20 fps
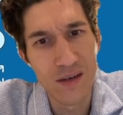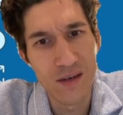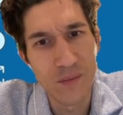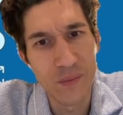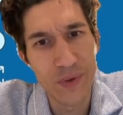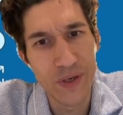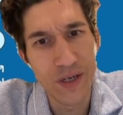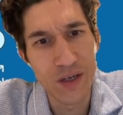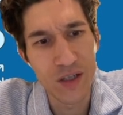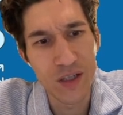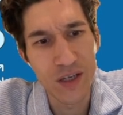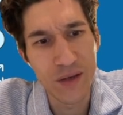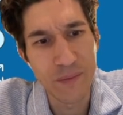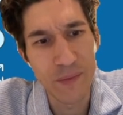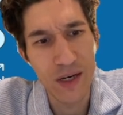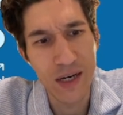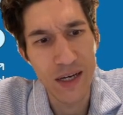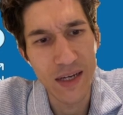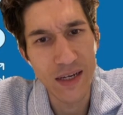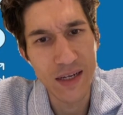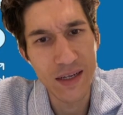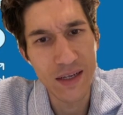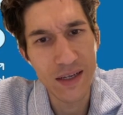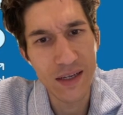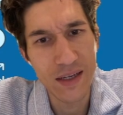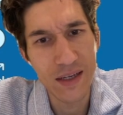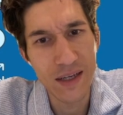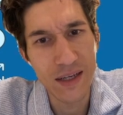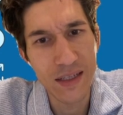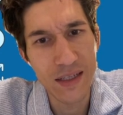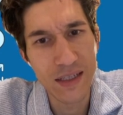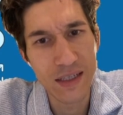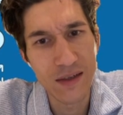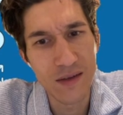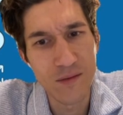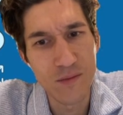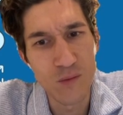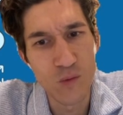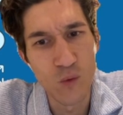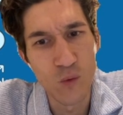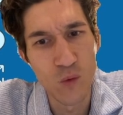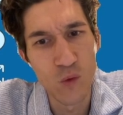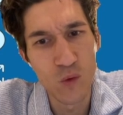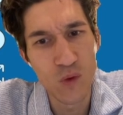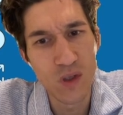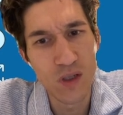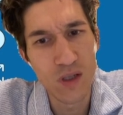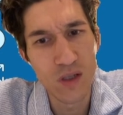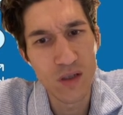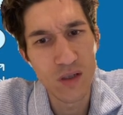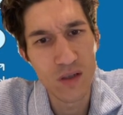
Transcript: Because I'm kinda getting wood.